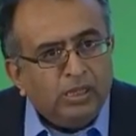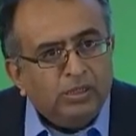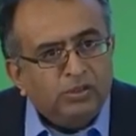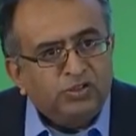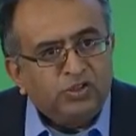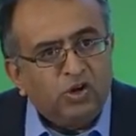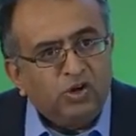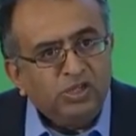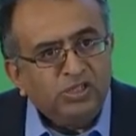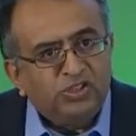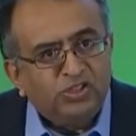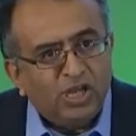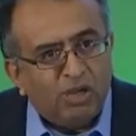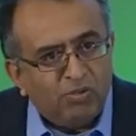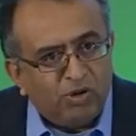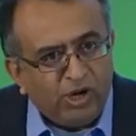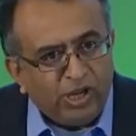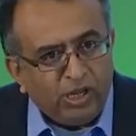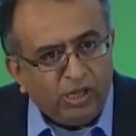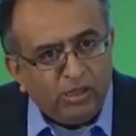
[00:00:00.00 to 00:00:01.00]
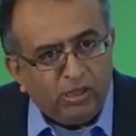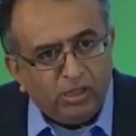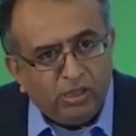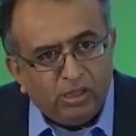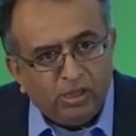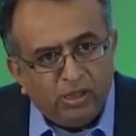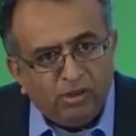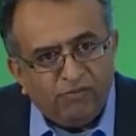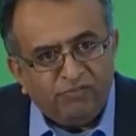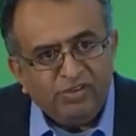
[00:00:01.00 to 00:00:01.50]
So, in summary,
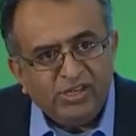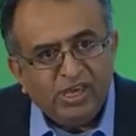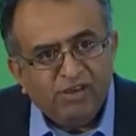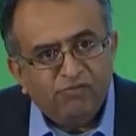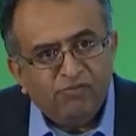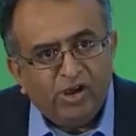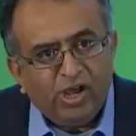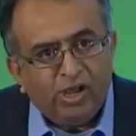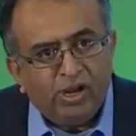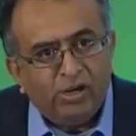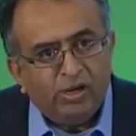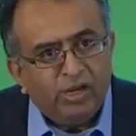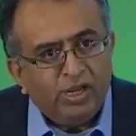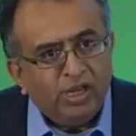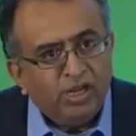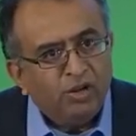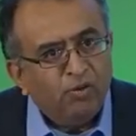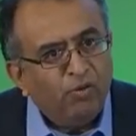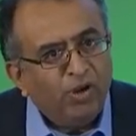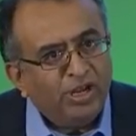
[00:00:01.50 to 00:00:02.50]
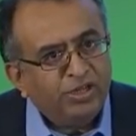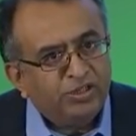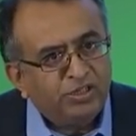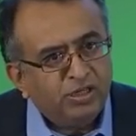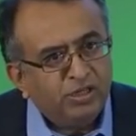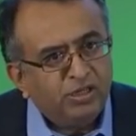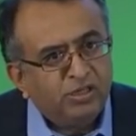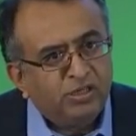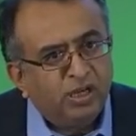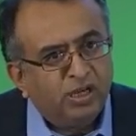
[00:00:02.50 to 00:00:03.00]
VMware
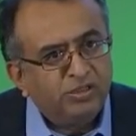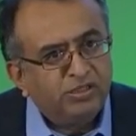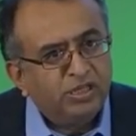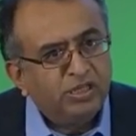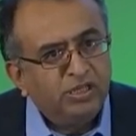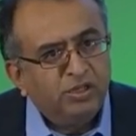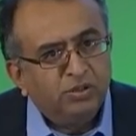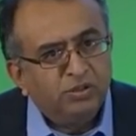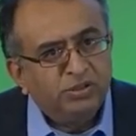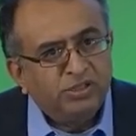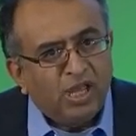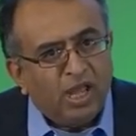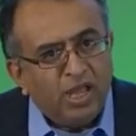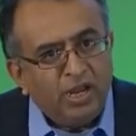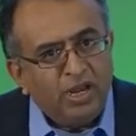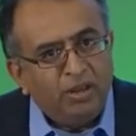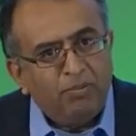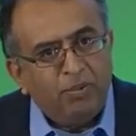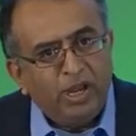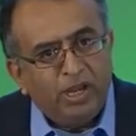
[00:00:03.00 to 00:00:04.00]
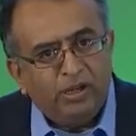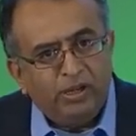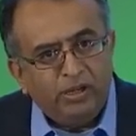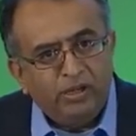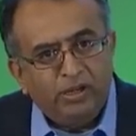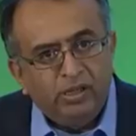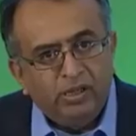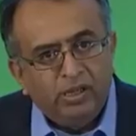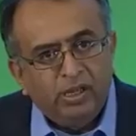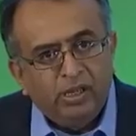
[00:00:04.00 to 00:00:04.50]
innovation continues
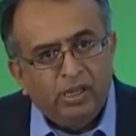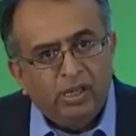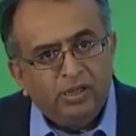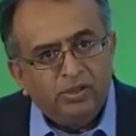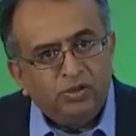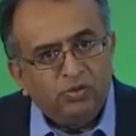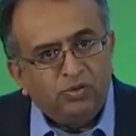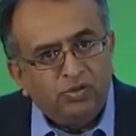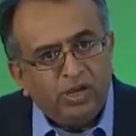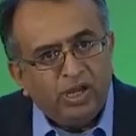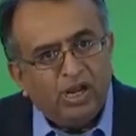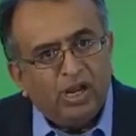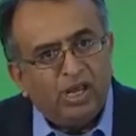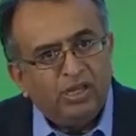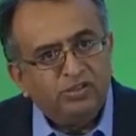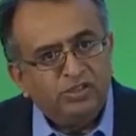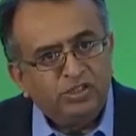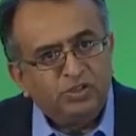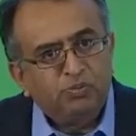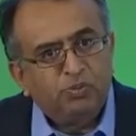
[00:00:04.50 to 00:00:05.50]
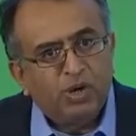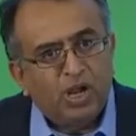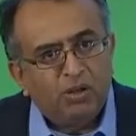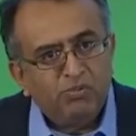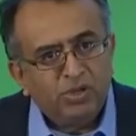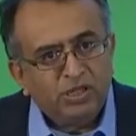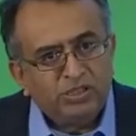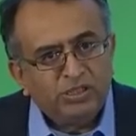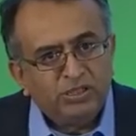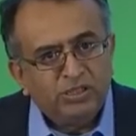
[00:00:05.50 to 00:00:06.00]
unabated to realize this
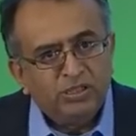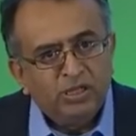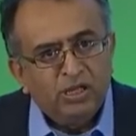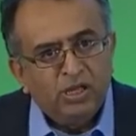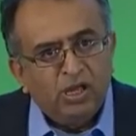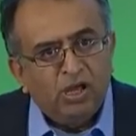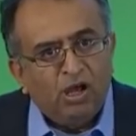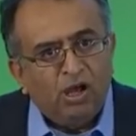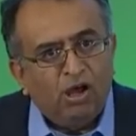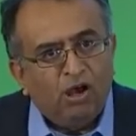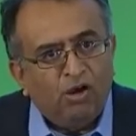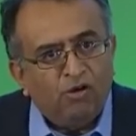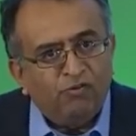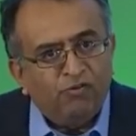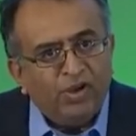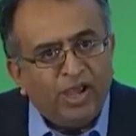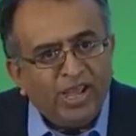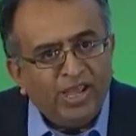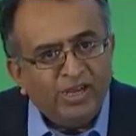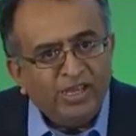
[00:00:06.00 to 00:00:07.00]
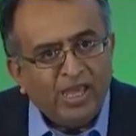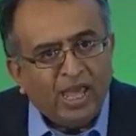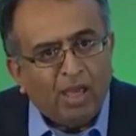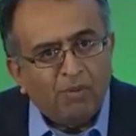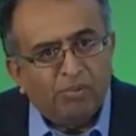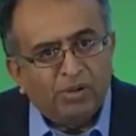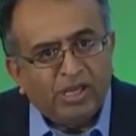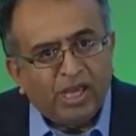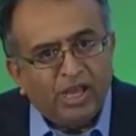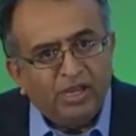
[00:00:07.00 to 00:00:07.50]
promise of any
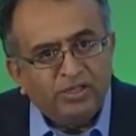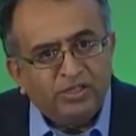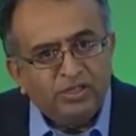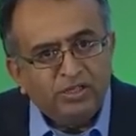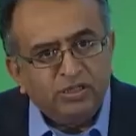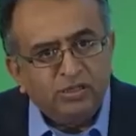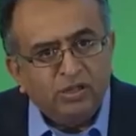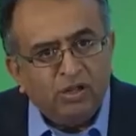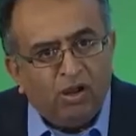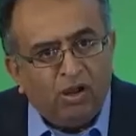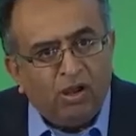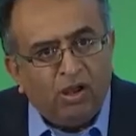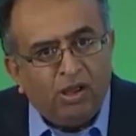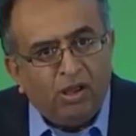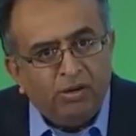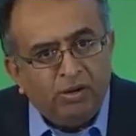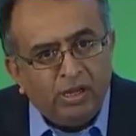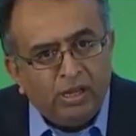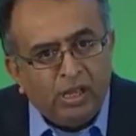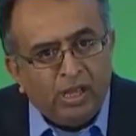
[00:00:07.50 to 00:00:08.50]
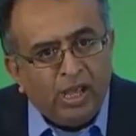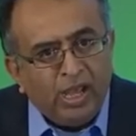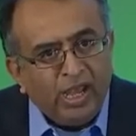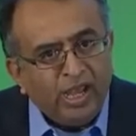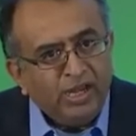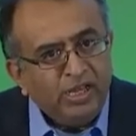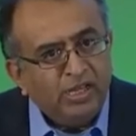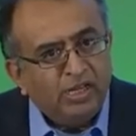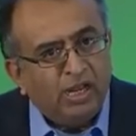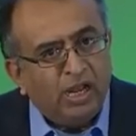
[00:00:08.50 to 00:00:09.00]
application on
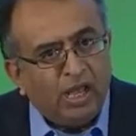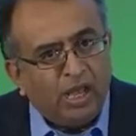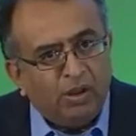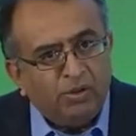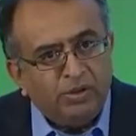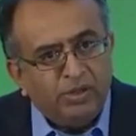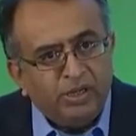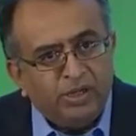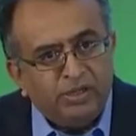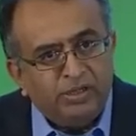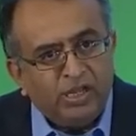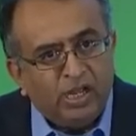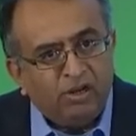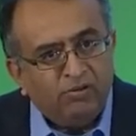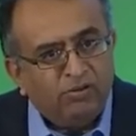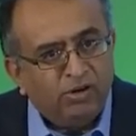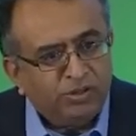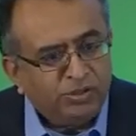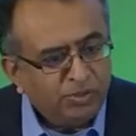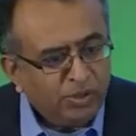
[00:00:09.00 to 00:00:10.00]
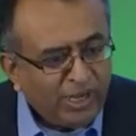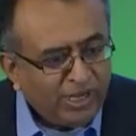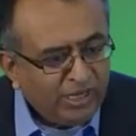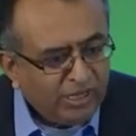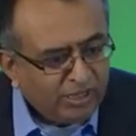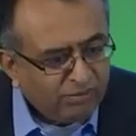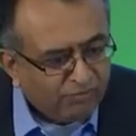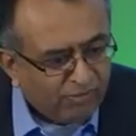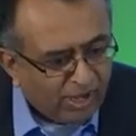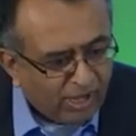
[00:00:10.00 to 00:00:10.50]
any cloud delivered to
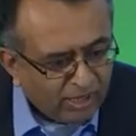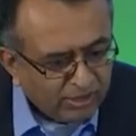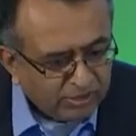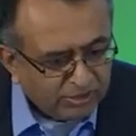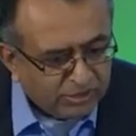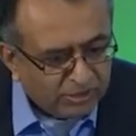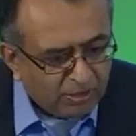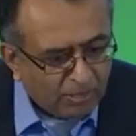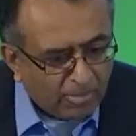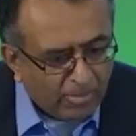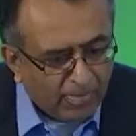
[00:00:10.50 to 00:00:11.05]
any device.